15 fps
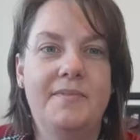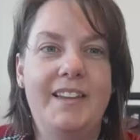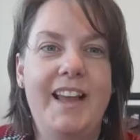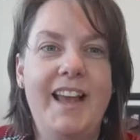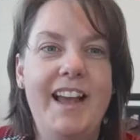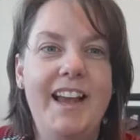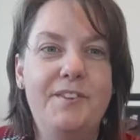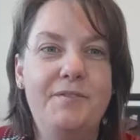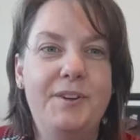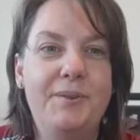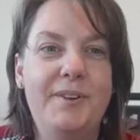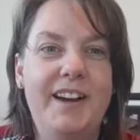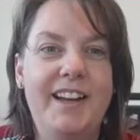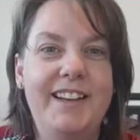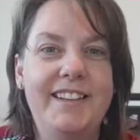Hey
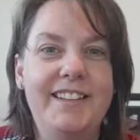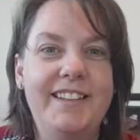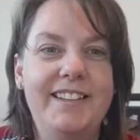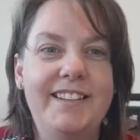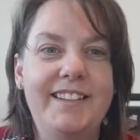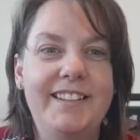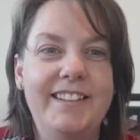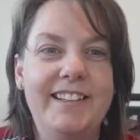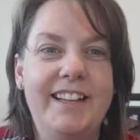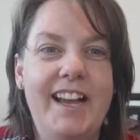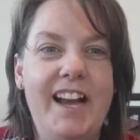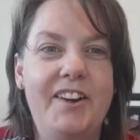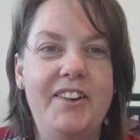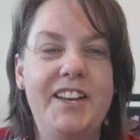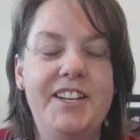everyone, how
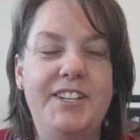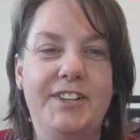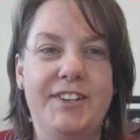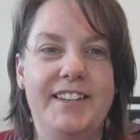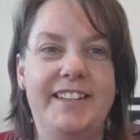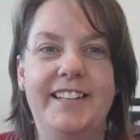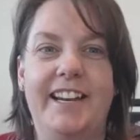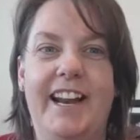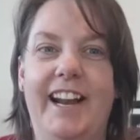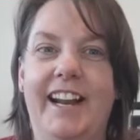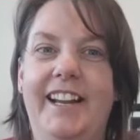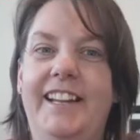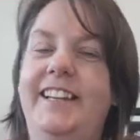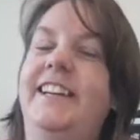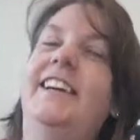are you doing today?
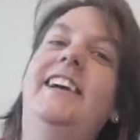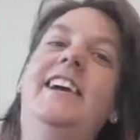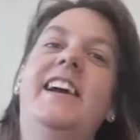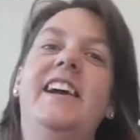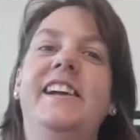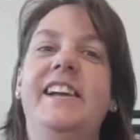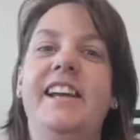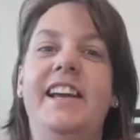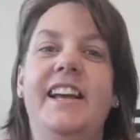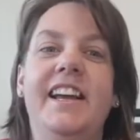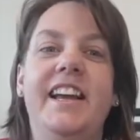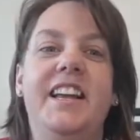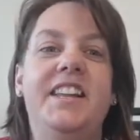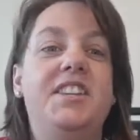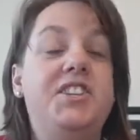
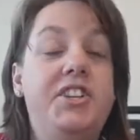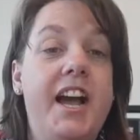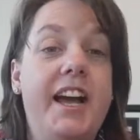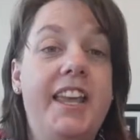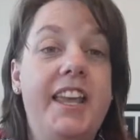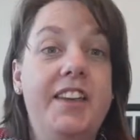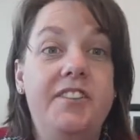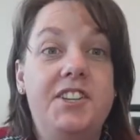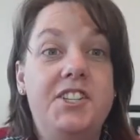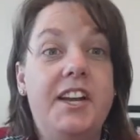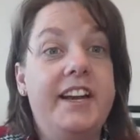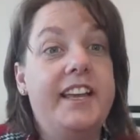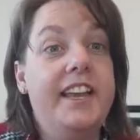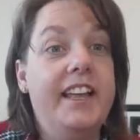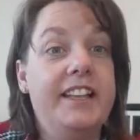It's Jacquie,
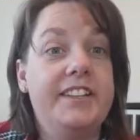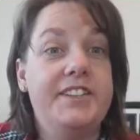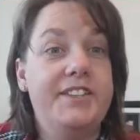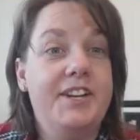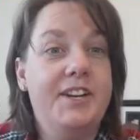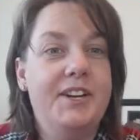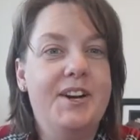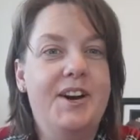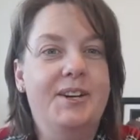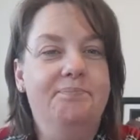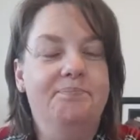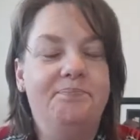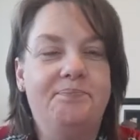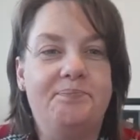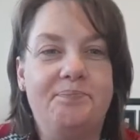JacquieEllis.com.
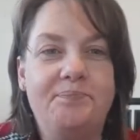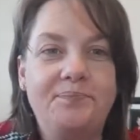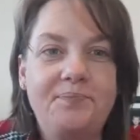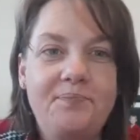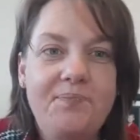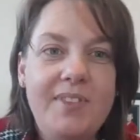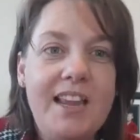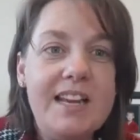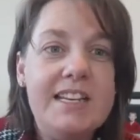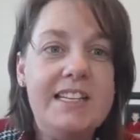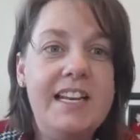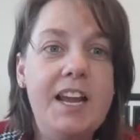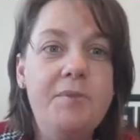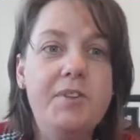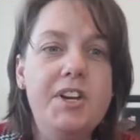
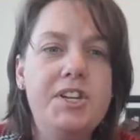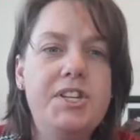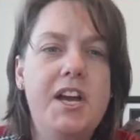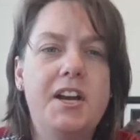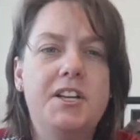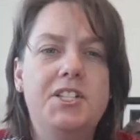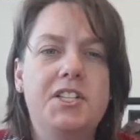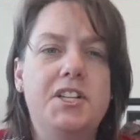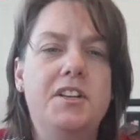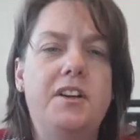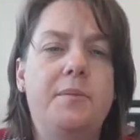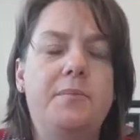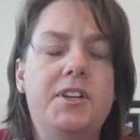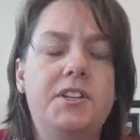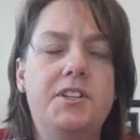Today we're going to talk to you,
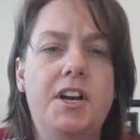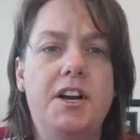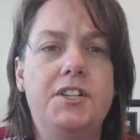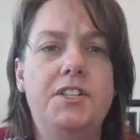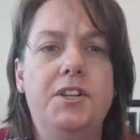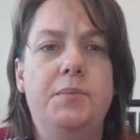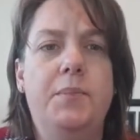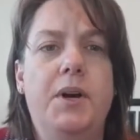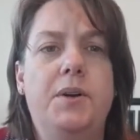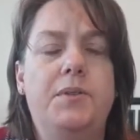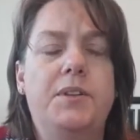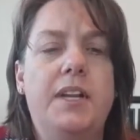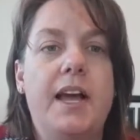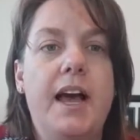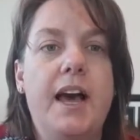I'm going to talk to you
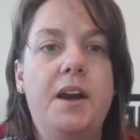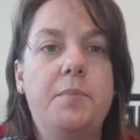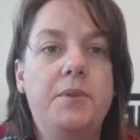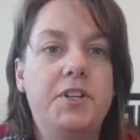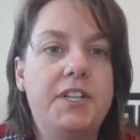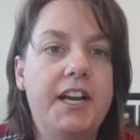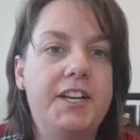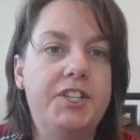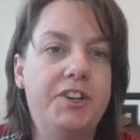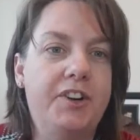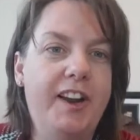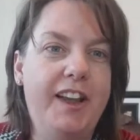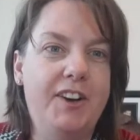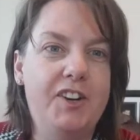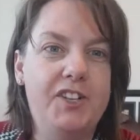about how to protect your
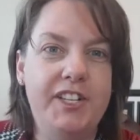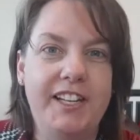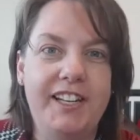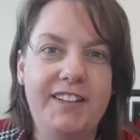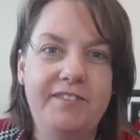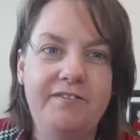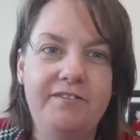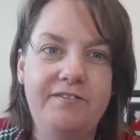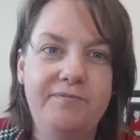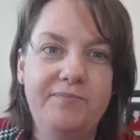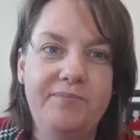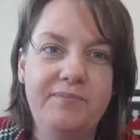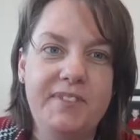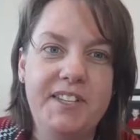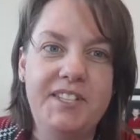energy.
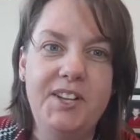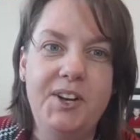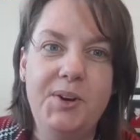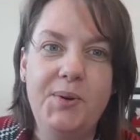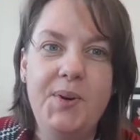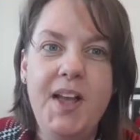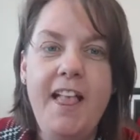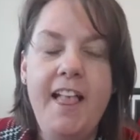So,